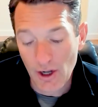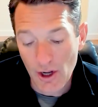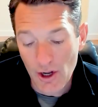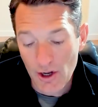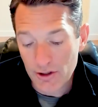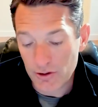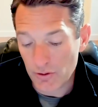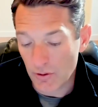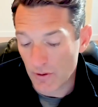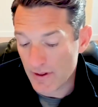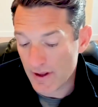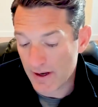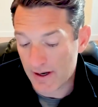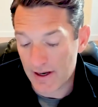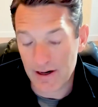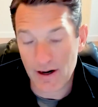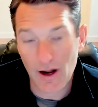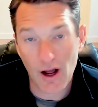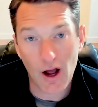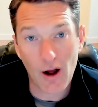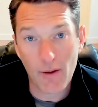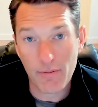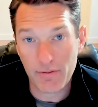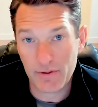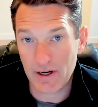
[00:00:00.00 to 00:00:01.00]
to where they can
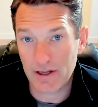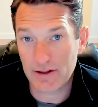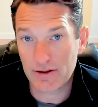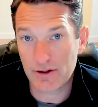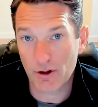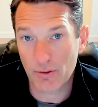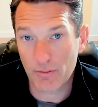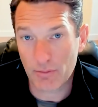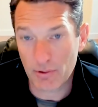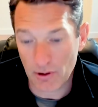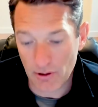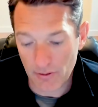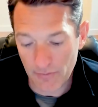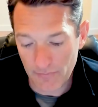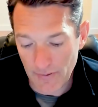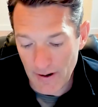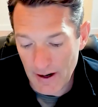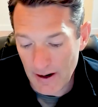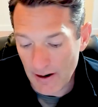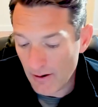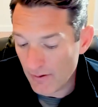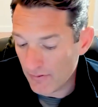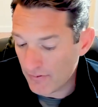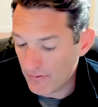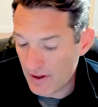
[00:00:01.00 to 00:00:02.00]
update their
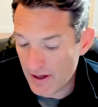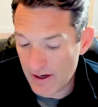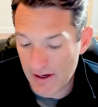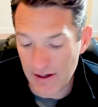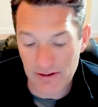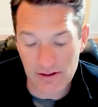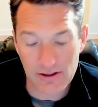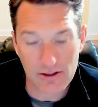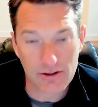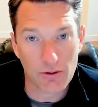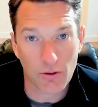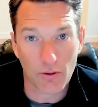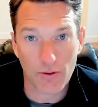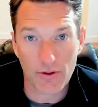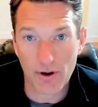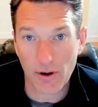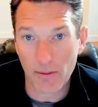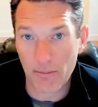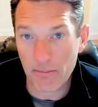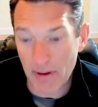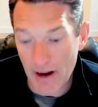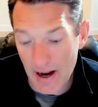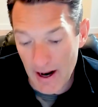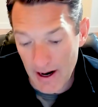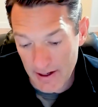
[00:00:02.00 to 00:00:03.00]
profile. They can store their
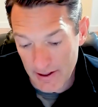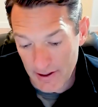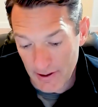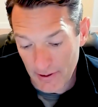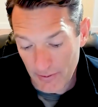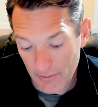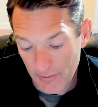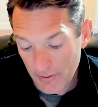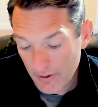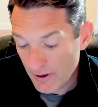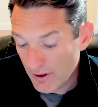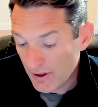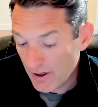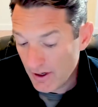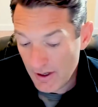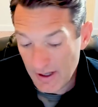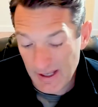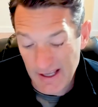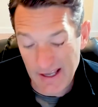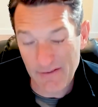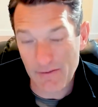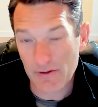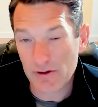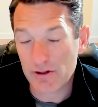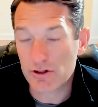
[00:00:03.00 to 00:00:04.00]
bio,
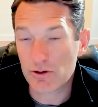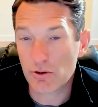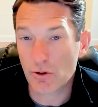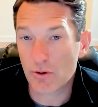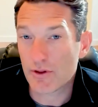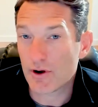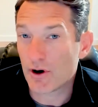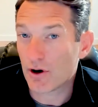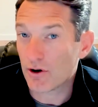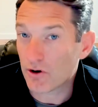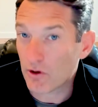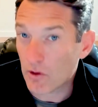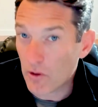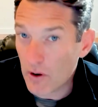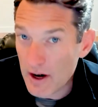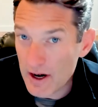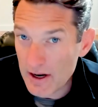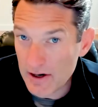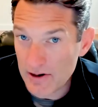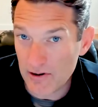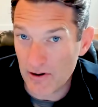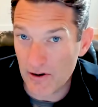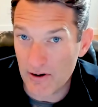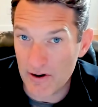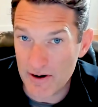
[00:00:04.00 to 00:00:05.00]
even store their
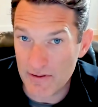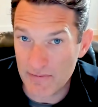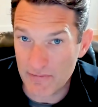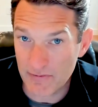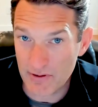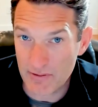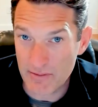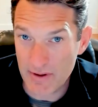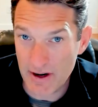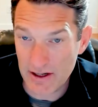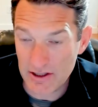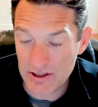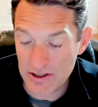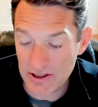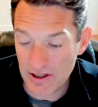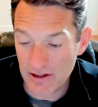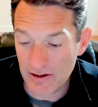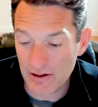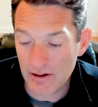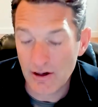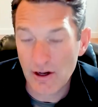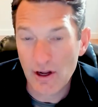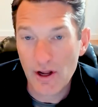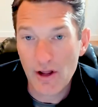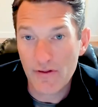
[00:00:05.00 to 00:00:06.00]
credit card
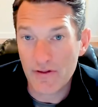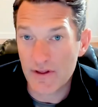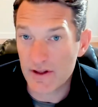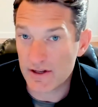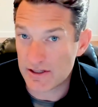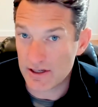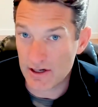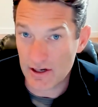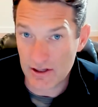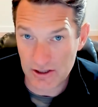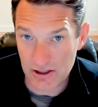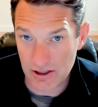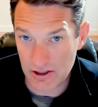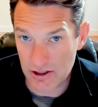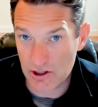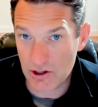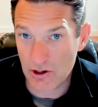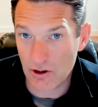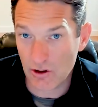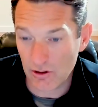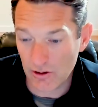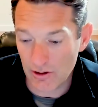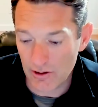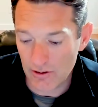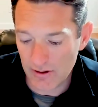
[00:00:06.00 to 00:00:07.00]
information that's in a
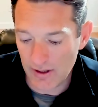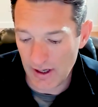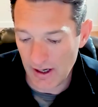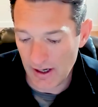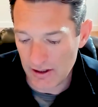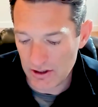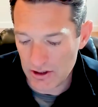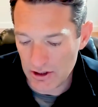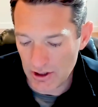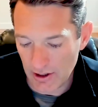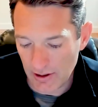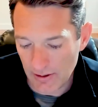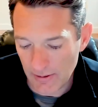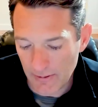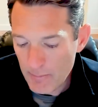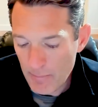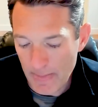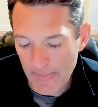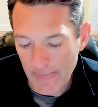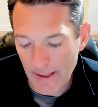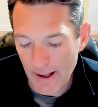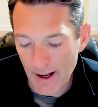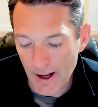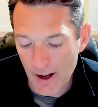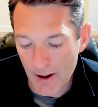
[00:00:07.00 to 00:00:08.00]
secure location.
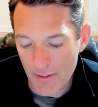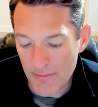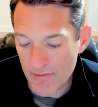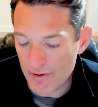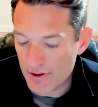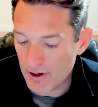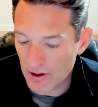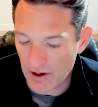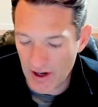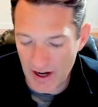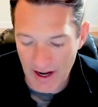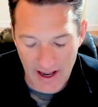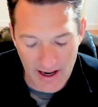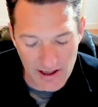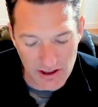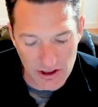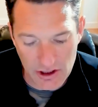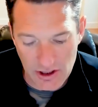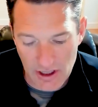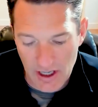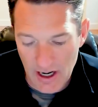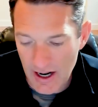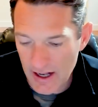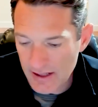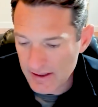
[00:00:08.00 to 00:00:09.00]
There are
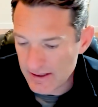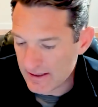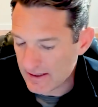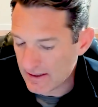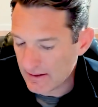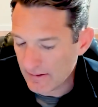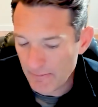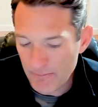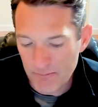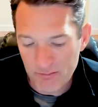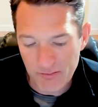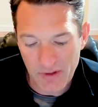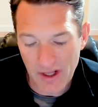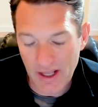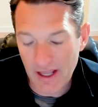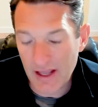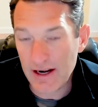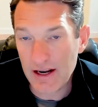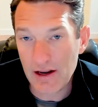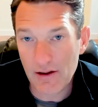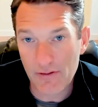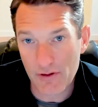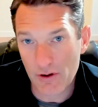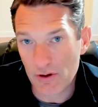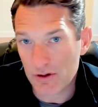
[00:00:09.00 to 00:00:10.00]
headshots.
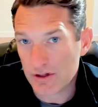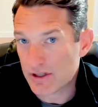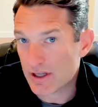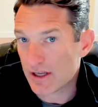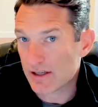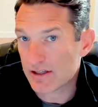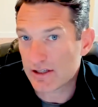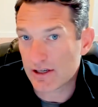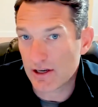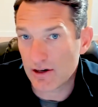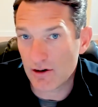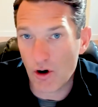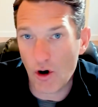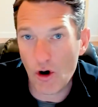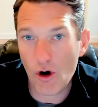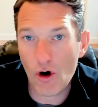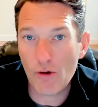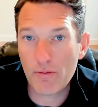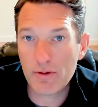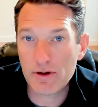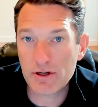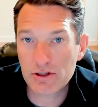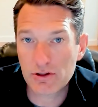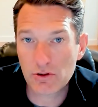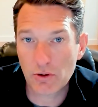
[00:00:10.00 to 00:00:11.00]
Any of those things can all
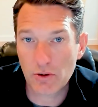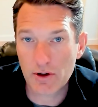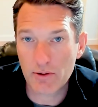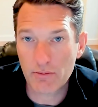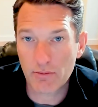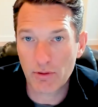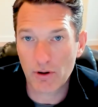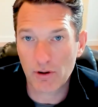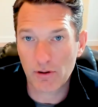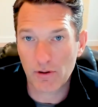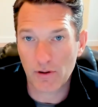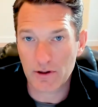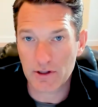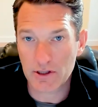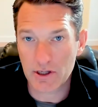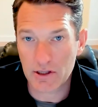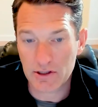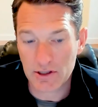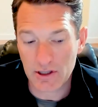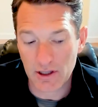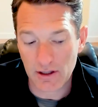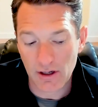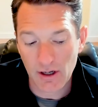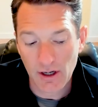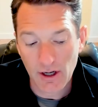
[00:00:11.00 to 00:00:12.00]
be stored in Brokerage
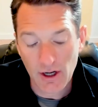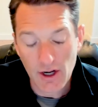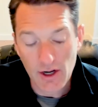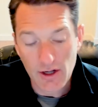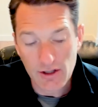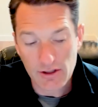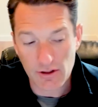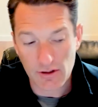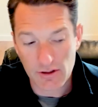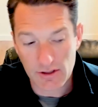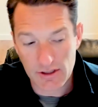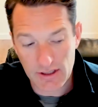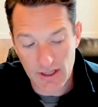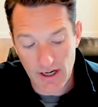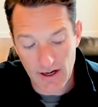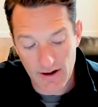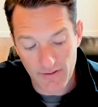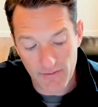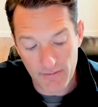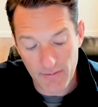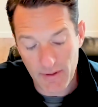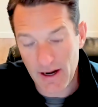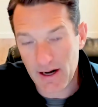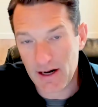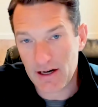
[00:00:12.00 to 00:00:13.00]
Engine. So instead of
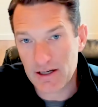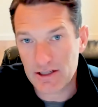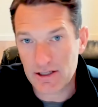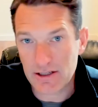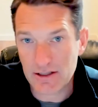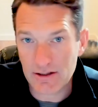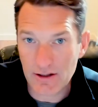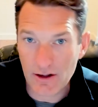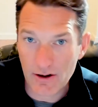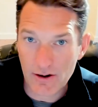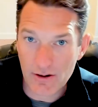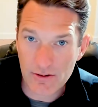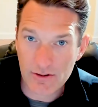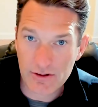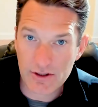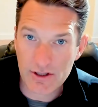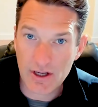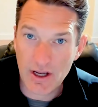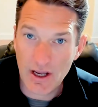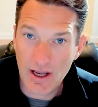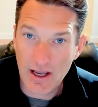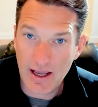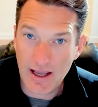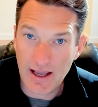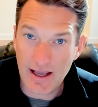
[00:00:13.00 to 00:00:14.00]
managing those
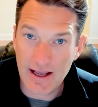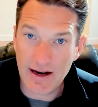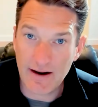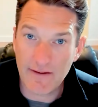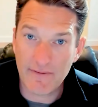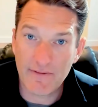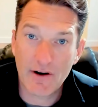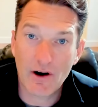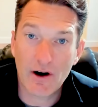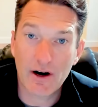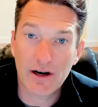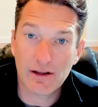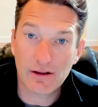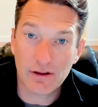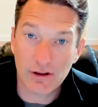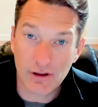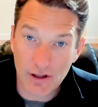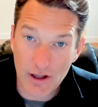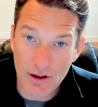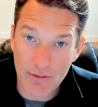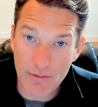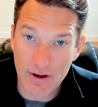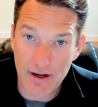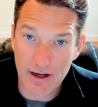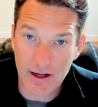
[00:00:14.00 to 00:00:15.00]
in a very
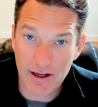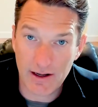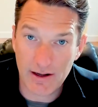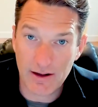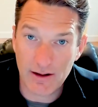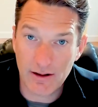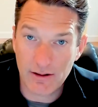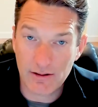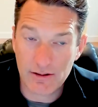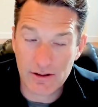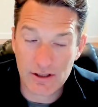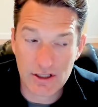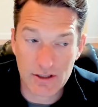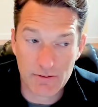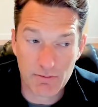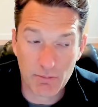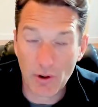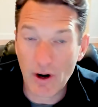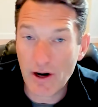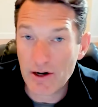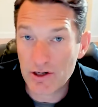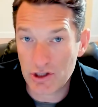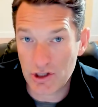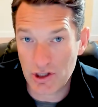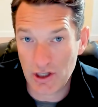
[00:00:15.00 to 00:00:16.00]
limited
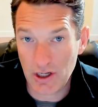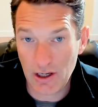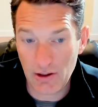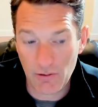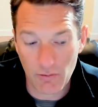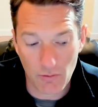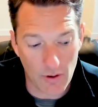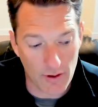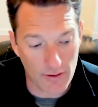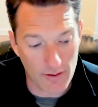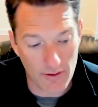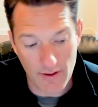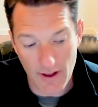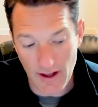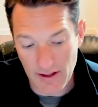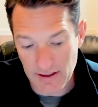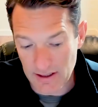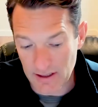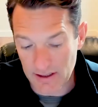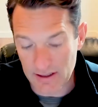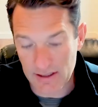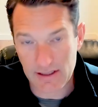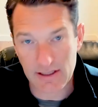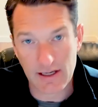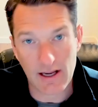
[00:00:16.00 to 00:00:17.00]
spreadsheet, whether that's
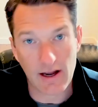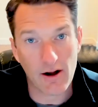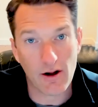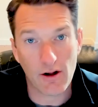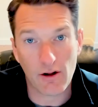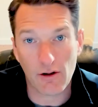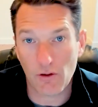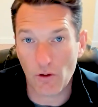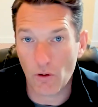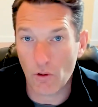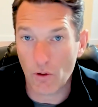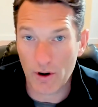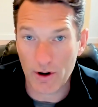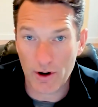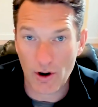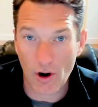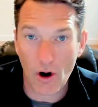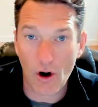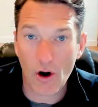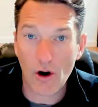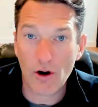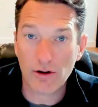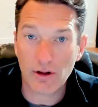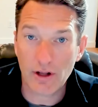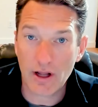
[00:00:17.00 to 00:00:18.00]
Excel or an
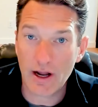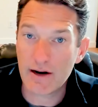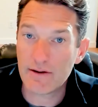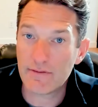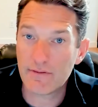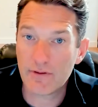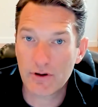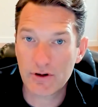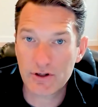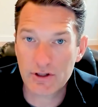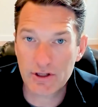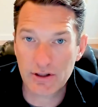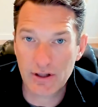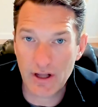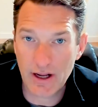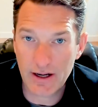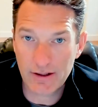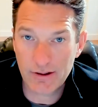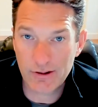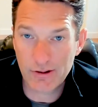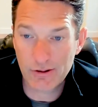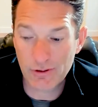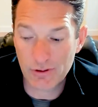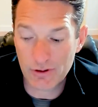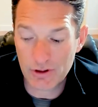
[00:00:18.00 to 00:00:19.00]
online version like
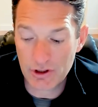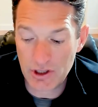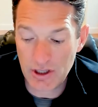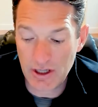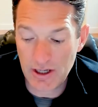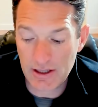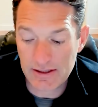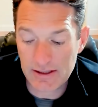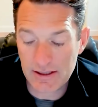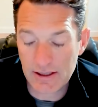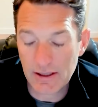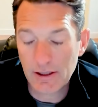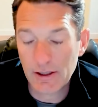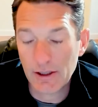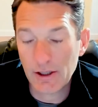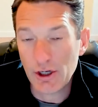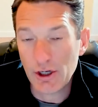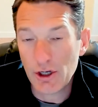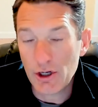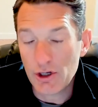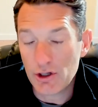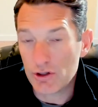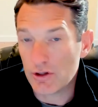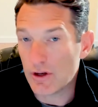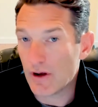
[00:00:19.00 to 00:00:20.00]
Google Sheets,
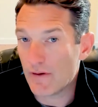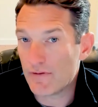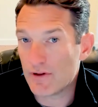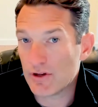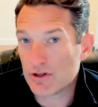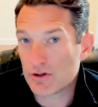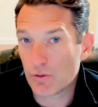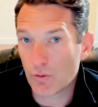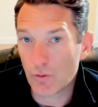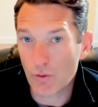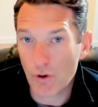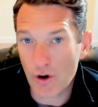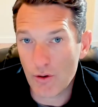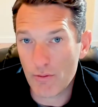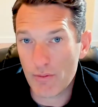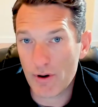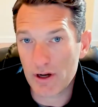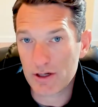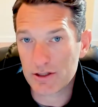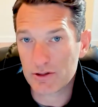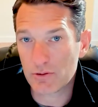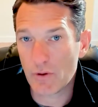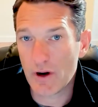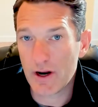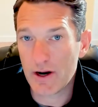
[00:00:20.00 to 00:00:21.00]
you have this
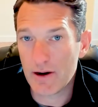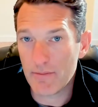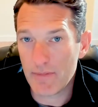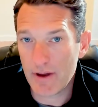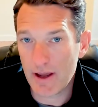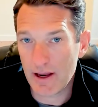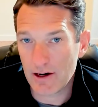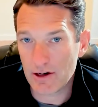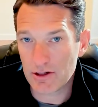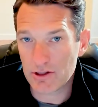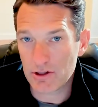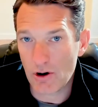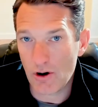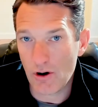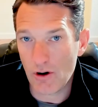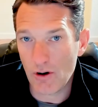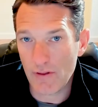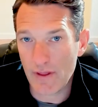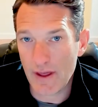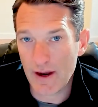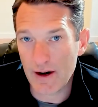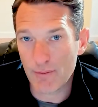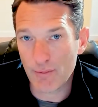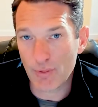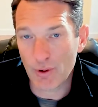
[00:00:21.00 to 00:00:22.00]
robust way to manage all
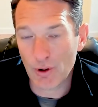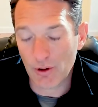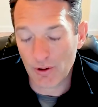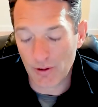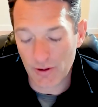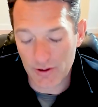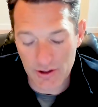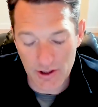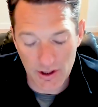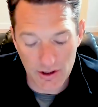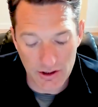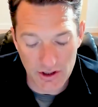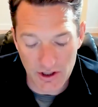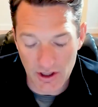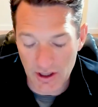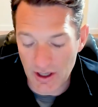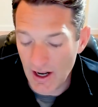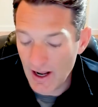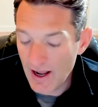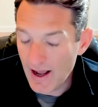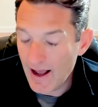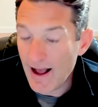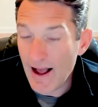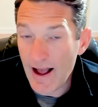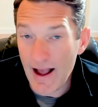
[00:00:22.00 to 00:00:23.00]
that in Brokerage Engine,
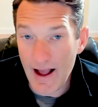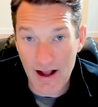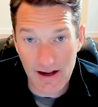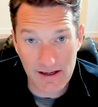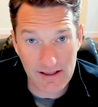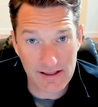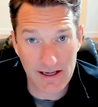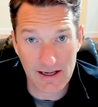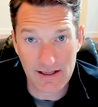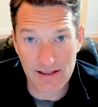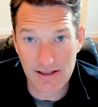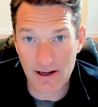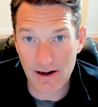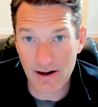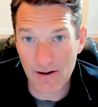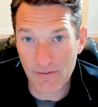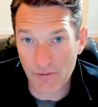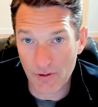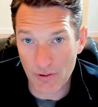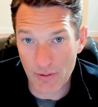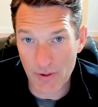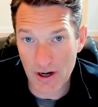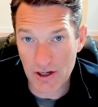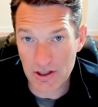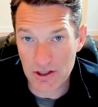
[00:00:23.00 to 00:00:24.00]
access that
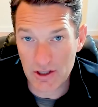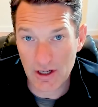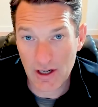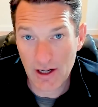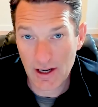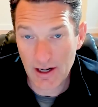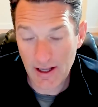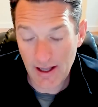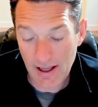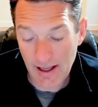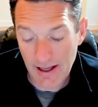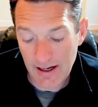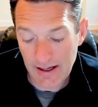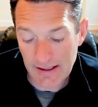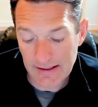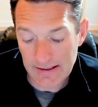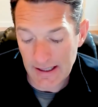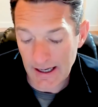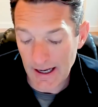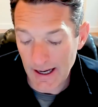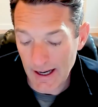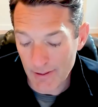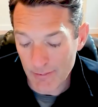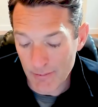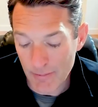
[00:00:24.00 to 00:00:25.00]
information at any
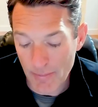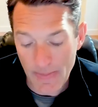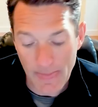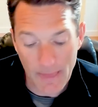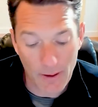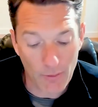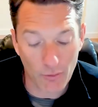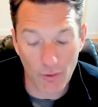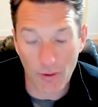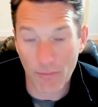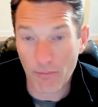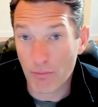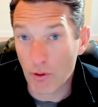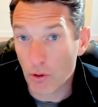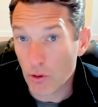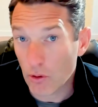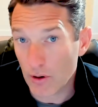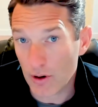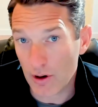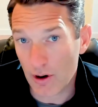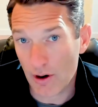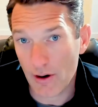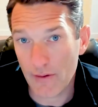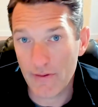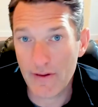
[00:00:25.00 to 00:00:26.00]
time,
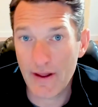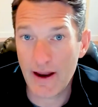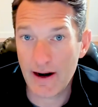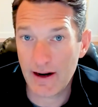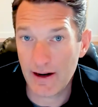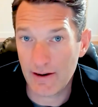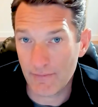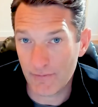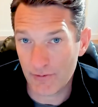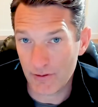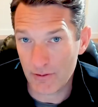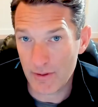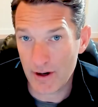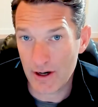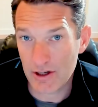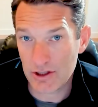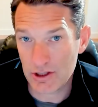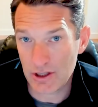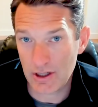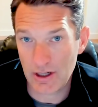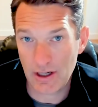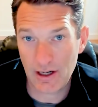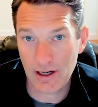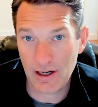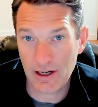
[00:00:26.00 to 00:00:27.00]
report on that
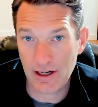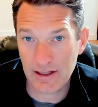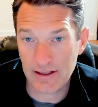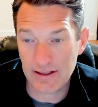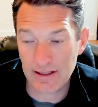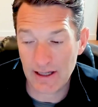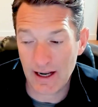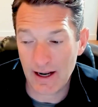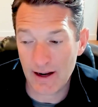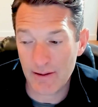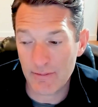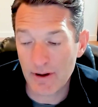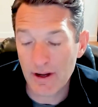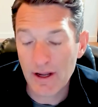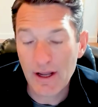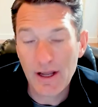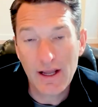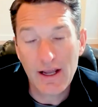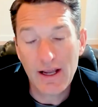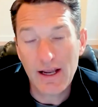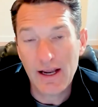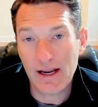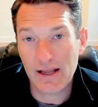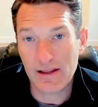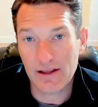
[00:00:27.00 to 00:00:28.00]
information at any time
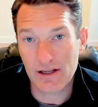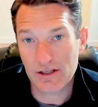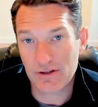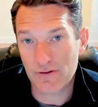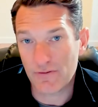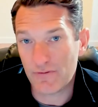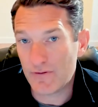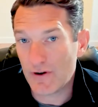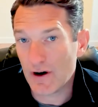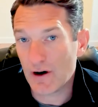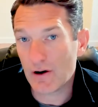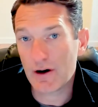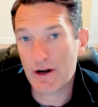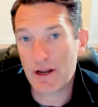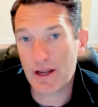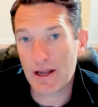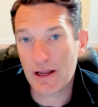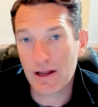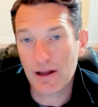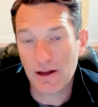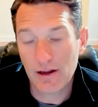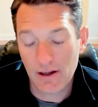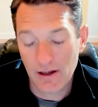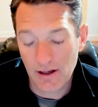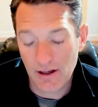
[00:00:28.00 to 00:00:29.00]
in this very